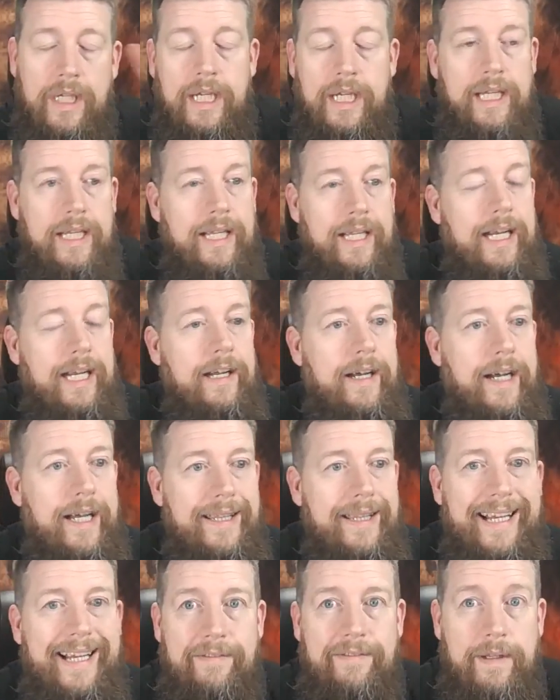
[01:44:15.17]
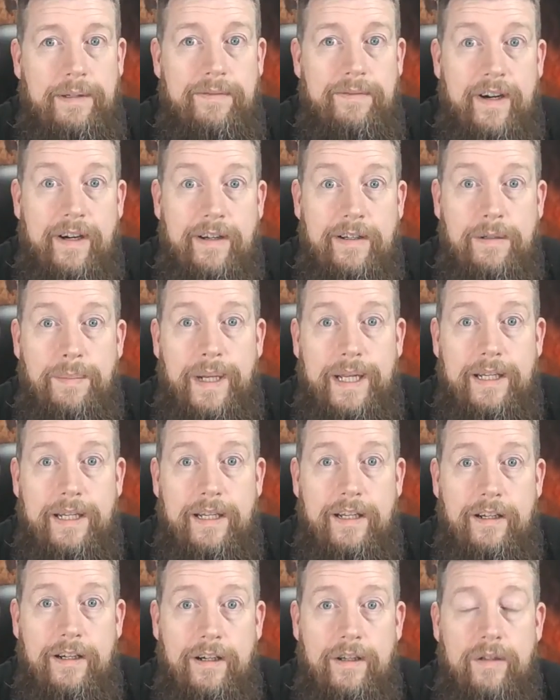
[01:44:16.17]
you know, and that will be very
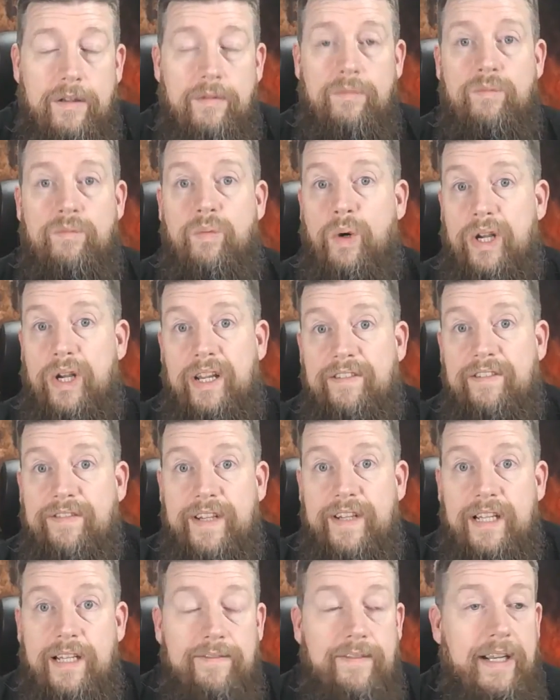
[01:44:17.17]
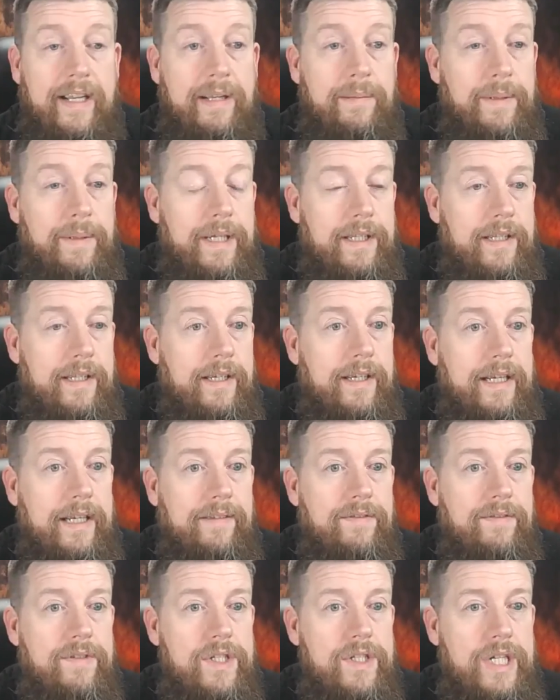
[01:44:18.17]
dependent on what I feel like vaping at any
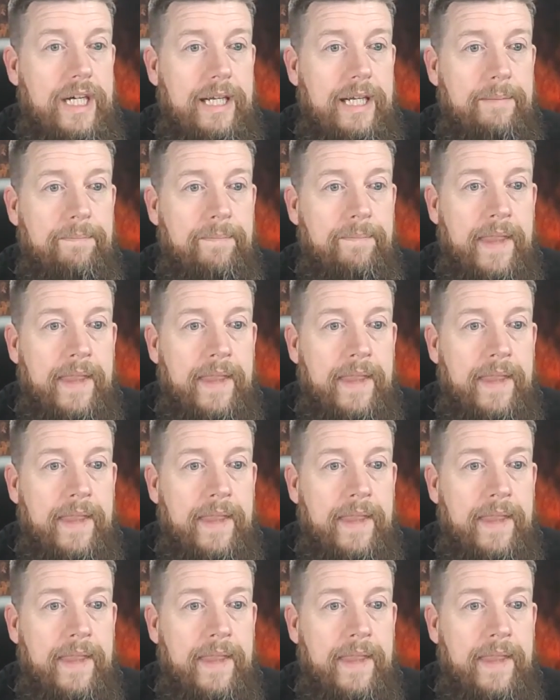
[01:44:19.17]
given time.